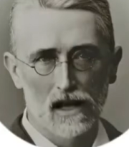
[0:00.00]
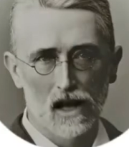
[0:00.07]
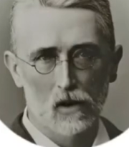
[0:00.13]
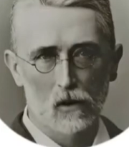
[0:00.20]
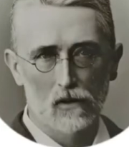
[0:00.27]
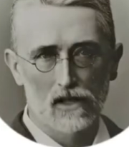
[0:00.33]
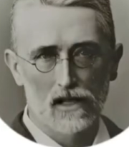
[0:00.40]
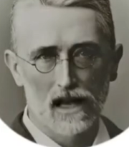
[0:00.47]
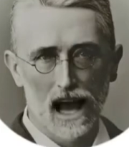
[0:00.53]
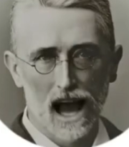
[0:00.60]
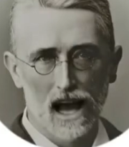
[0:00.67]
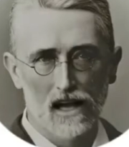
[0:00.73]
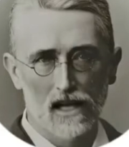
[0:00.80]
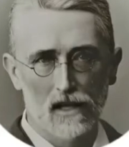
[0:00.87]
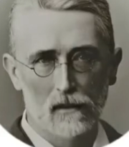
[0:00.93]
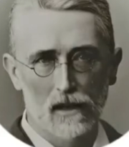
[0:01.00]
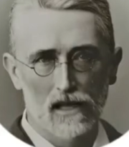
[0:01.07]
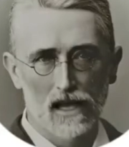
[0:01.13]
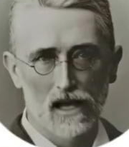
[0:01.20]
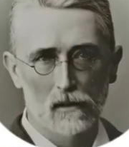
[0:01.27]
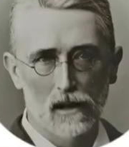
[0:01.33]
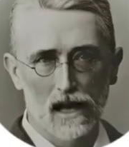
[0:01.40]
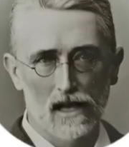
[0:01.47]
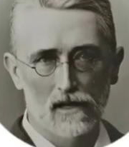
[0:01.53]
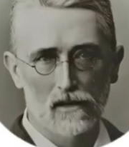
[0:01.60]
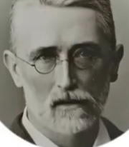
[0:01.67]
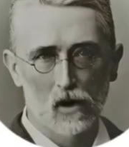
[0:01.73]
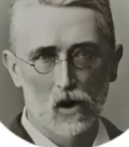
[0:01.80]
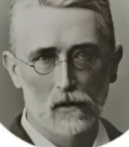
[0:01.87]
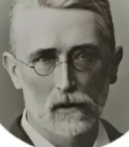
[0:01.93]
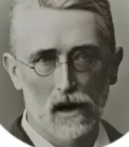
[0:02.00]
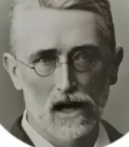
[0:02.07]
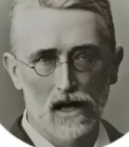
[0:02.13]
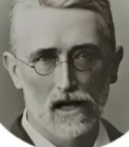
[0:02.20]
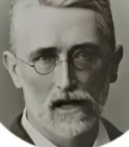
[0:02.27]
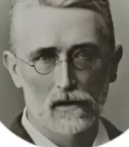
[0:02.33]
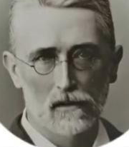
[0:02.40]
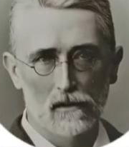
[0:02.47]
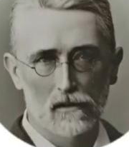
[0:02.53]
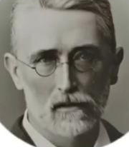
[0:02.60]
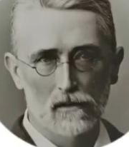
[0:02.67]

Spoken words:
Use the arithmetic mean formula.